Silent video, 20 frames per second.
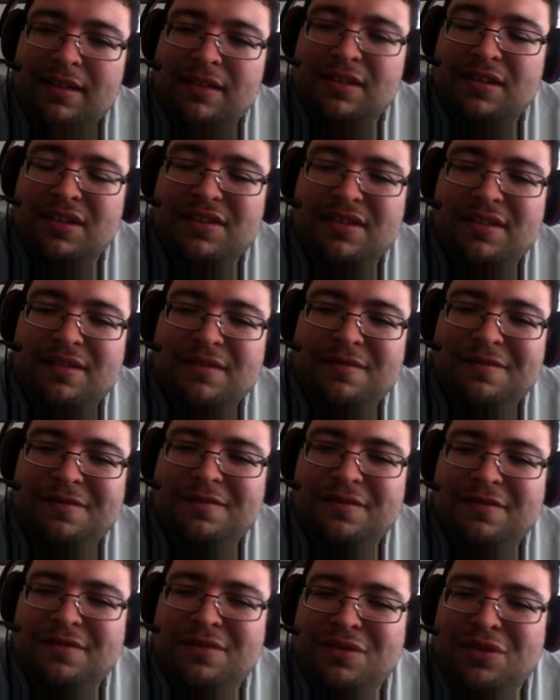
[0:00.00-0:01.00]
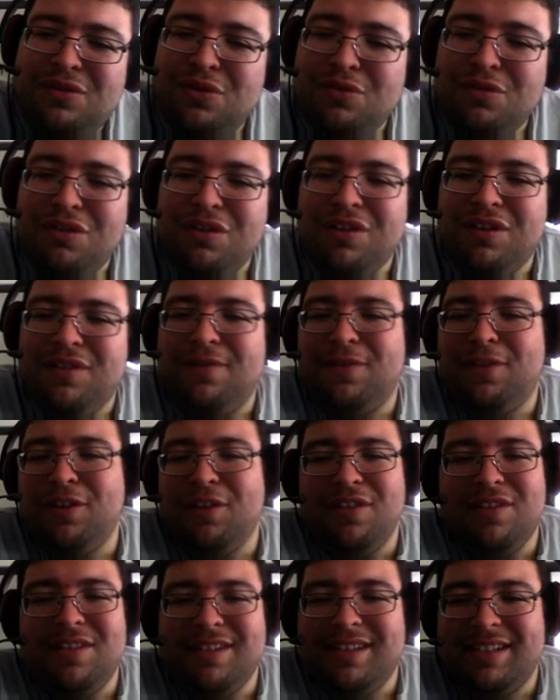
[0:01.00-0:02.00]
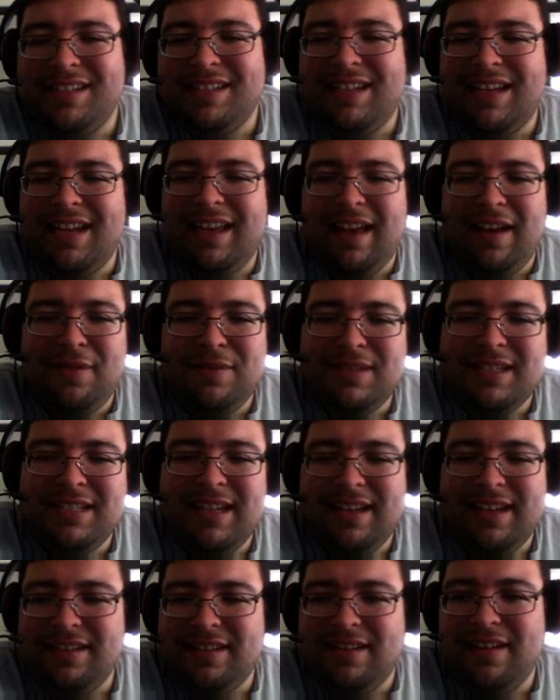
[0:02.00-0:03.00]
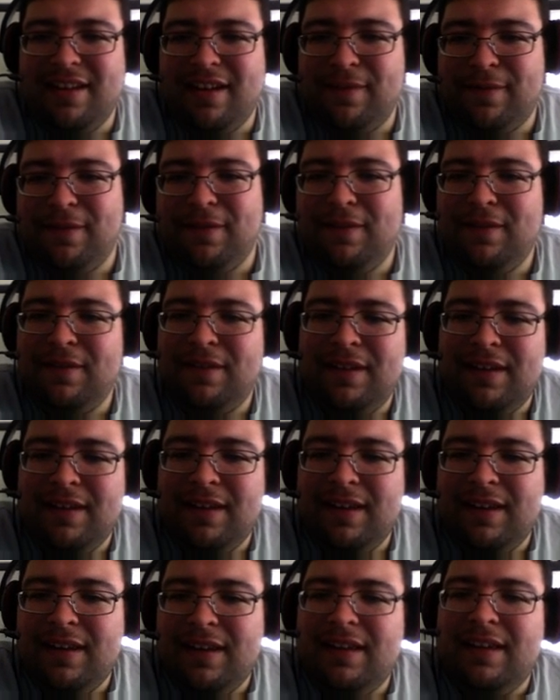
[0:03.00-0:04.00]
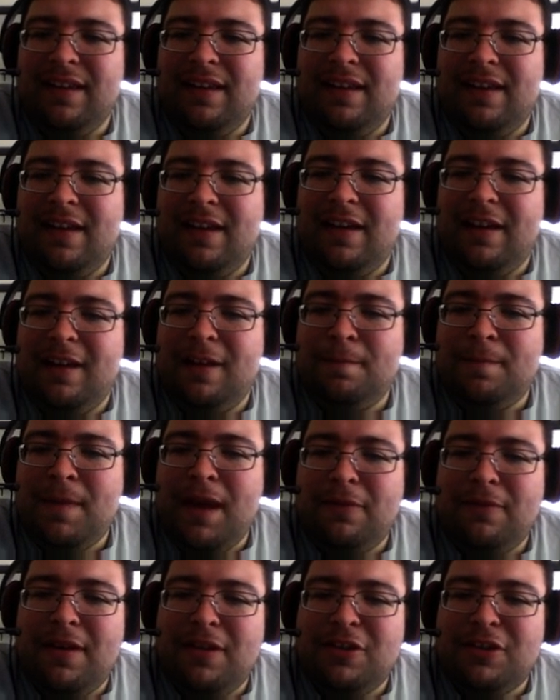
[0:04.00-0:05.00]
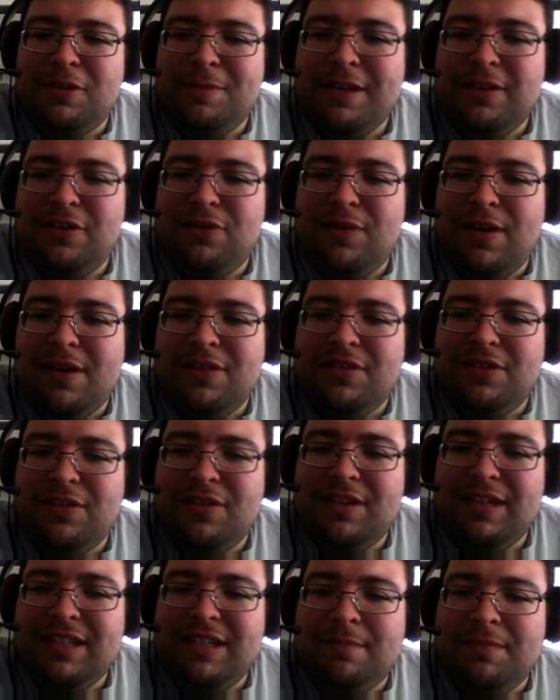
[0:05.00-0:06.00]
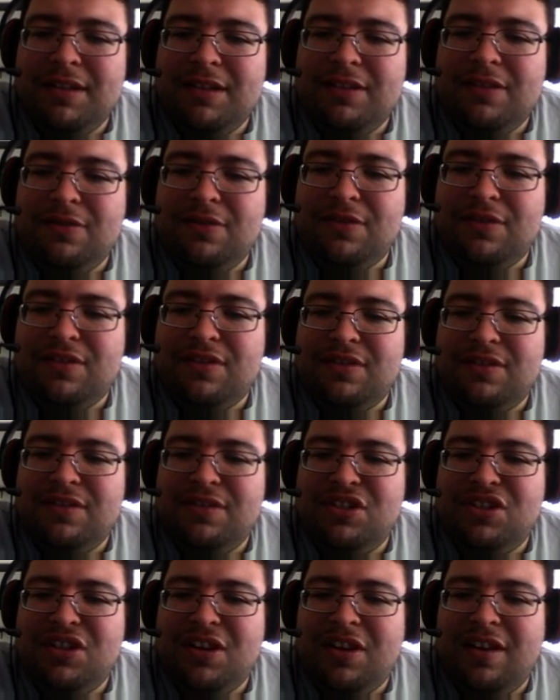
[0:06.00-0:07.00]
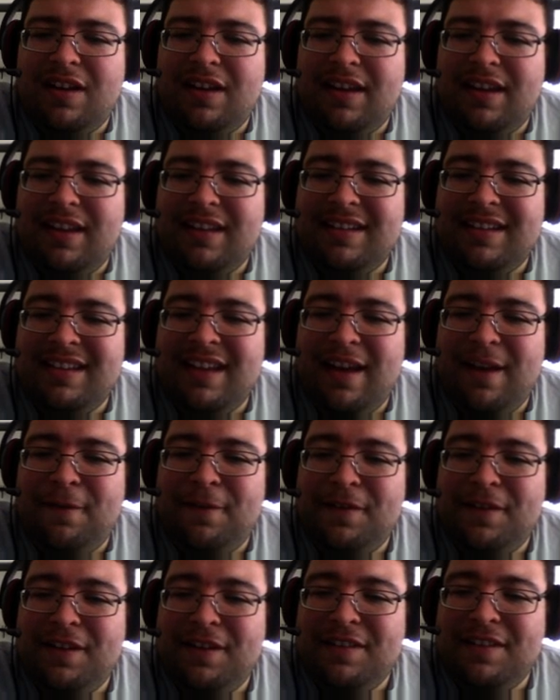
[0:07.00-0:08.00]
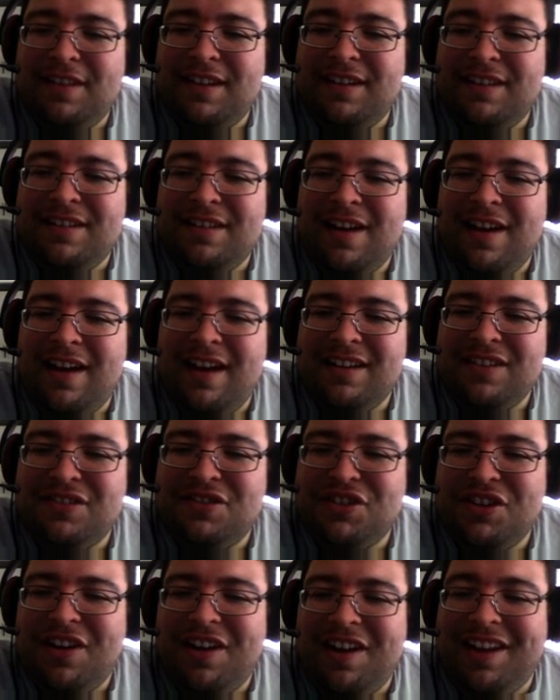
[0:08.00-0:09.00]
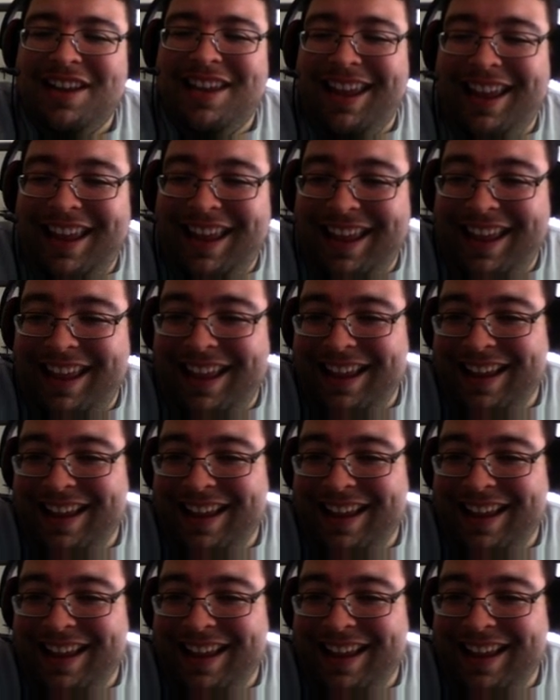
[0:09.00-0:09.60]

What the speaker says: Just do good for goodness sake, I would say, is enough. I'd rather spend 2 hours learning something new or jogging. Definitely not jogging.